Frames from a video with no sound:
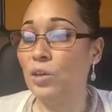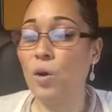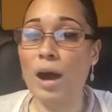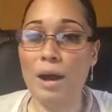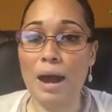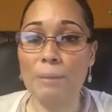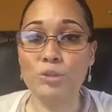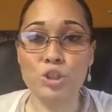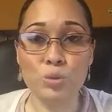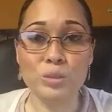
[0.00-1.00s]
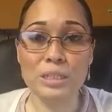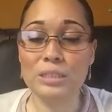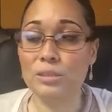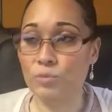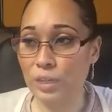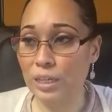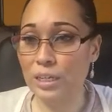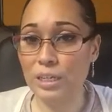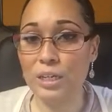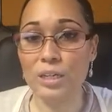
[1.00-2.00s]
you know, I, am choosing to
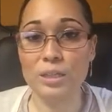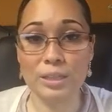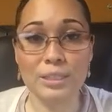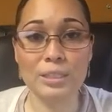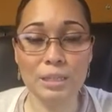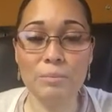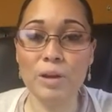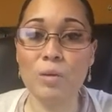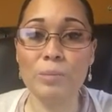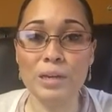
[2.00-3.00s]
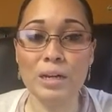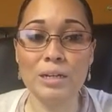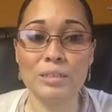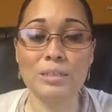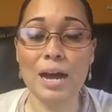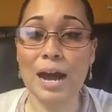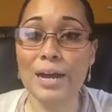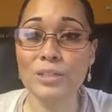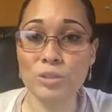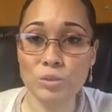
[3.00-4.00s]
read this email because
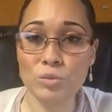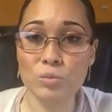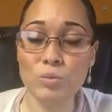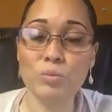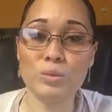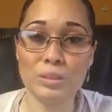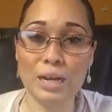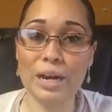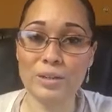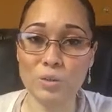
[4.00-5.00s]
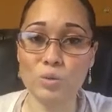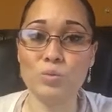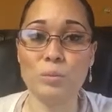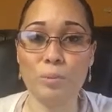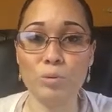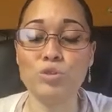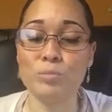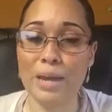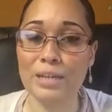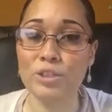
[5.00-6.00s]
I too was diagnosed with
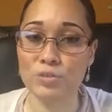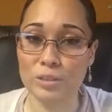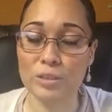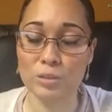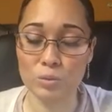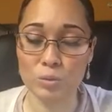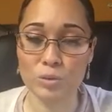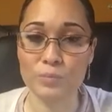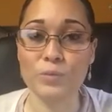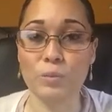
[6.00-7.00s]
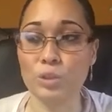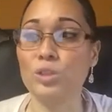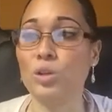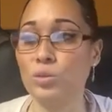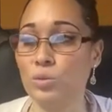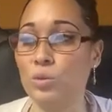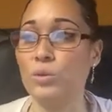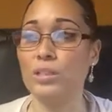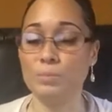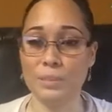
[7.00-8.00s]
post-traumatic stress disorder, which is also
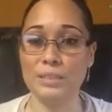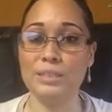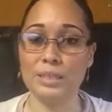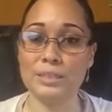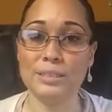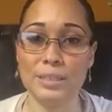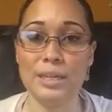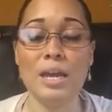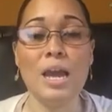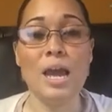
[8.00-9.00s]
known as PTSD.